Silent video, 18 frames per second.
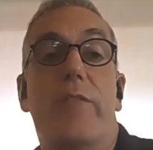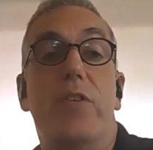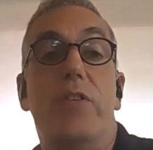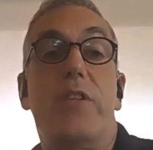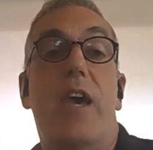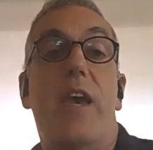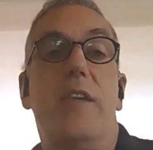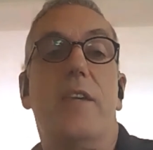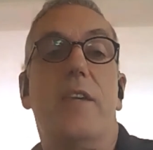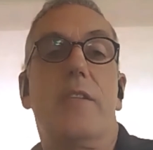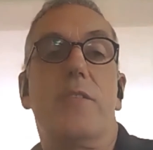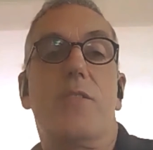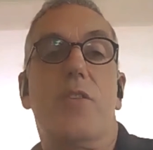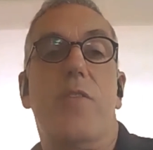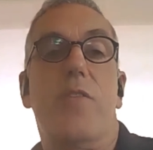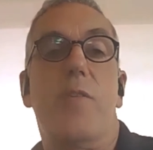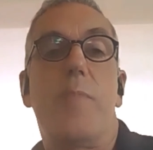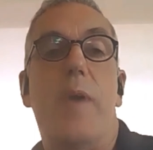you take
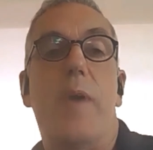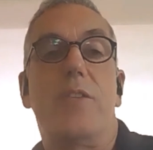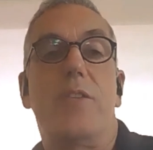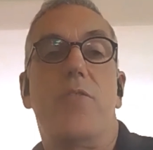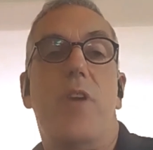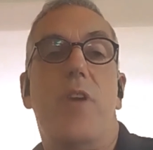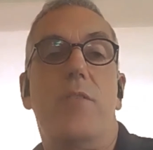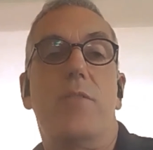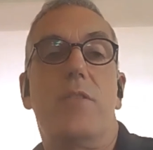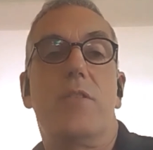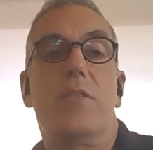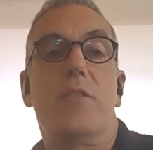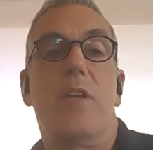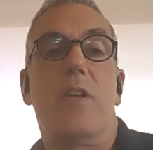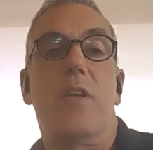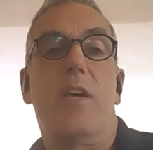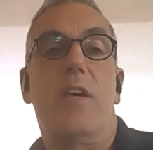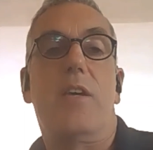sort of Amanda Oates
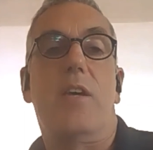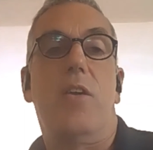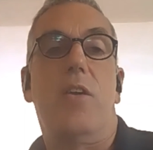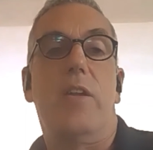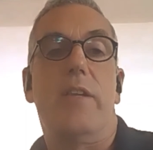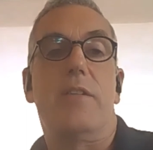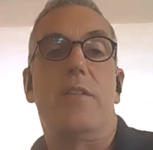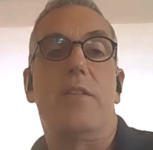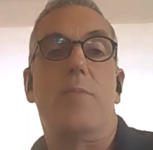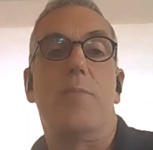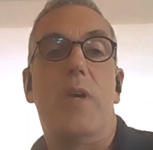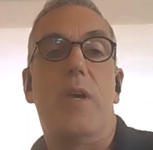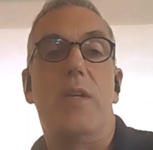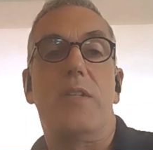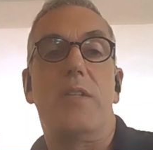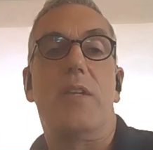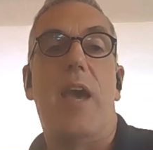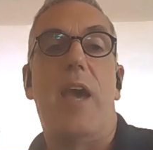and her colleagues at
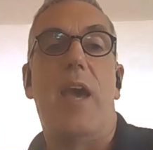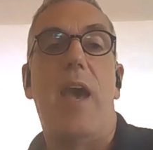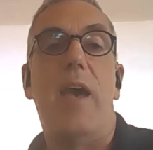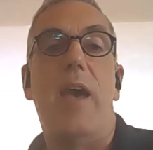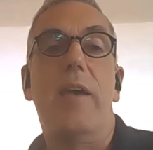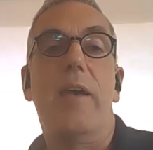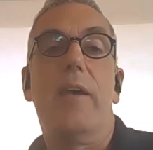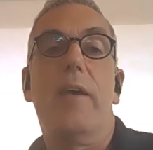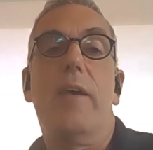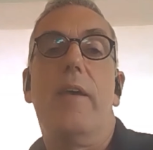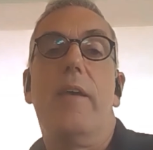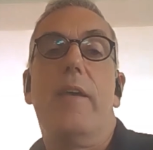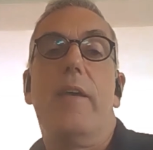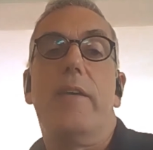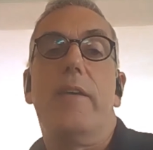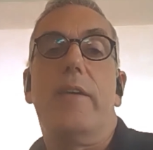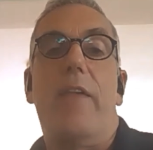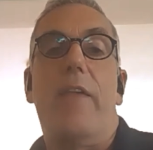Merseycare,
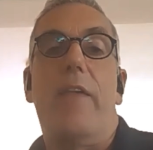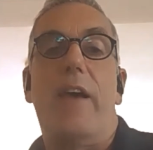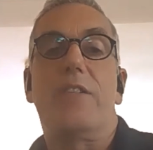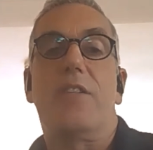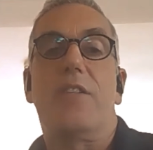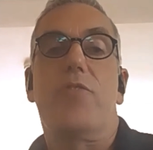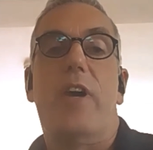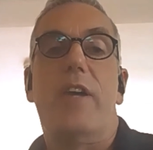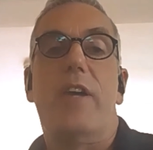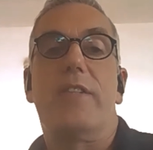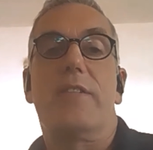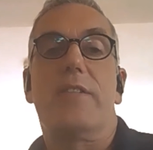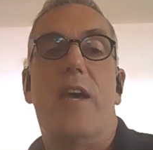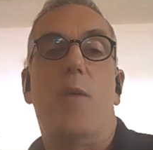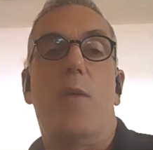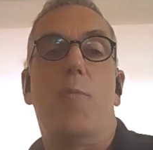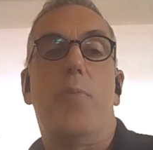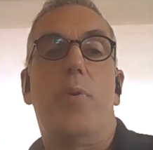that's a great
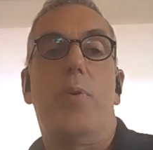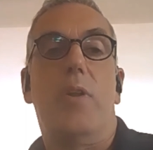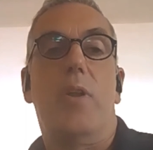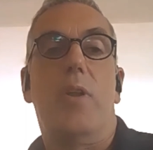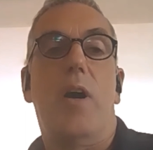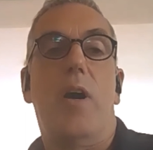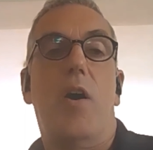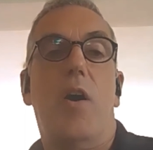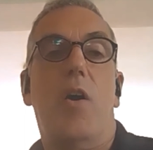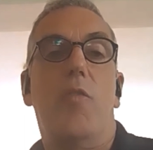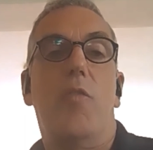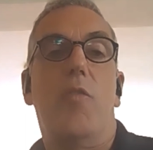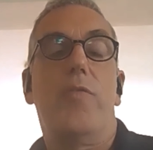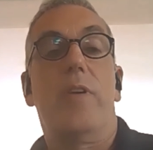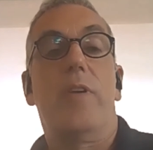example of